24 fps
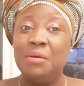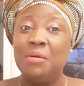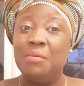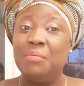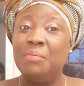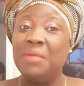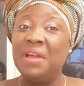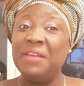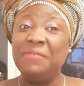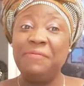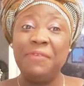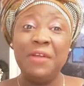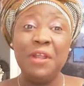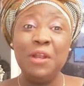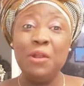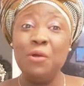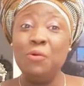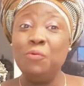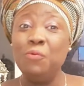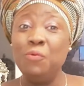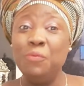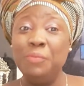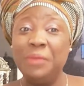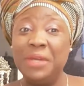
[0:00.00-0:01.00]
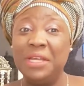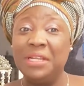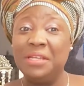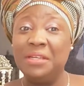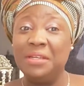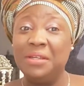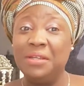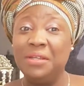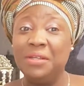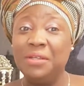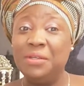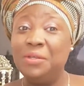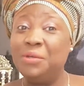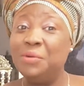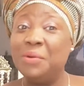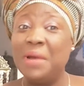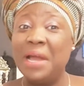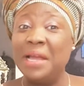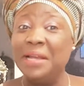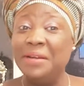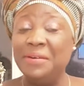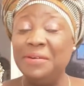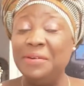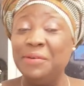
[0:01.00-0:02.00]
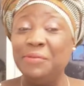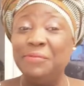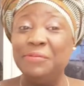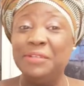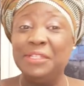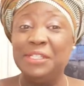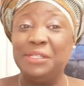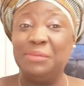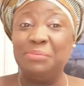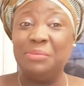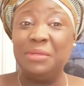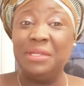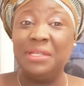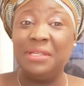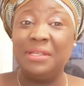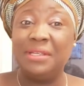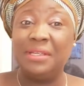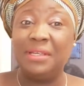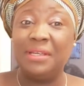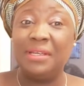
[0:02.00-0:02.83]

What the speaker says: My fellow woman, you agree with me?